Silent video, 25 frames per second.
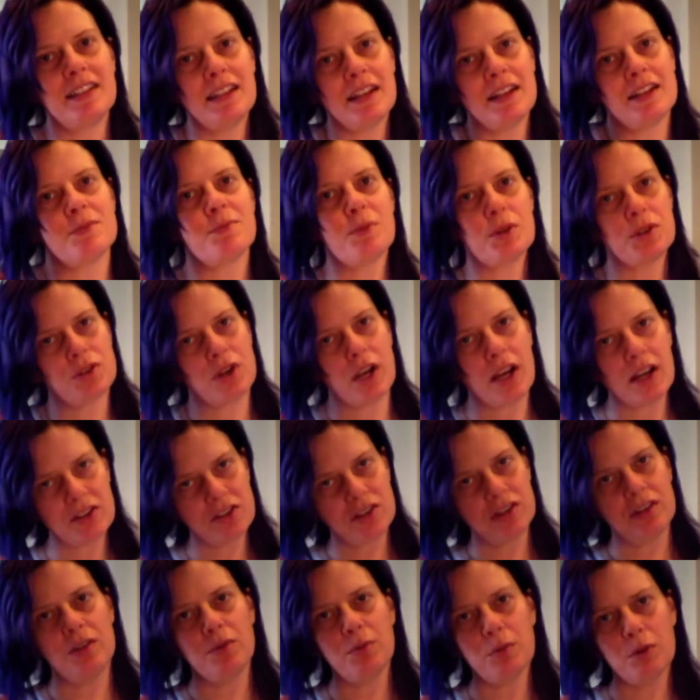it has more
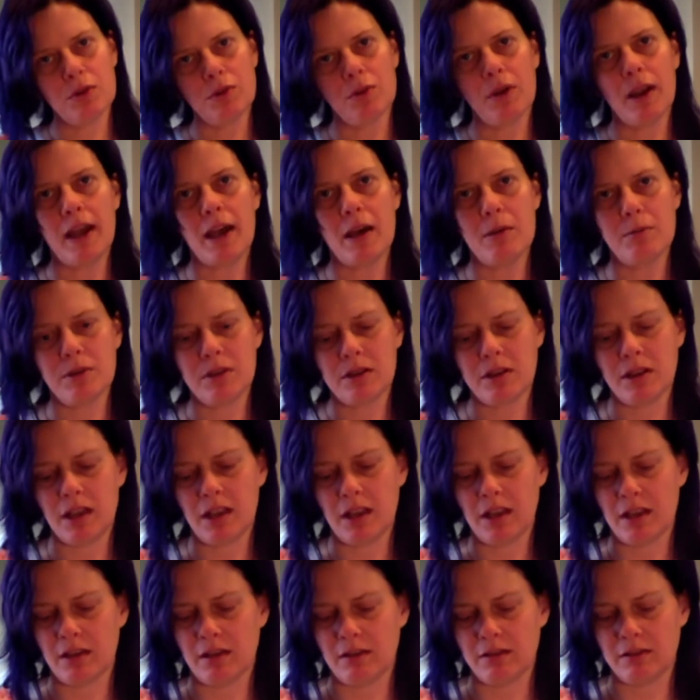traction, it will grab
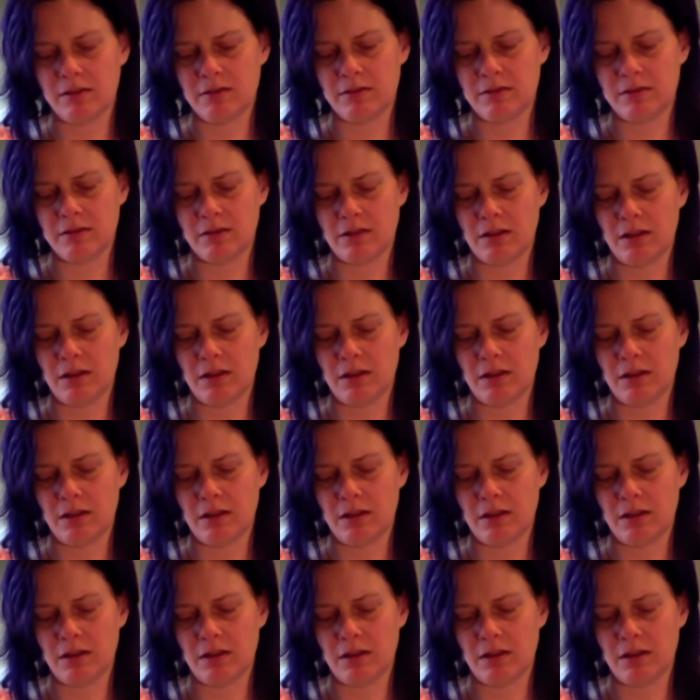and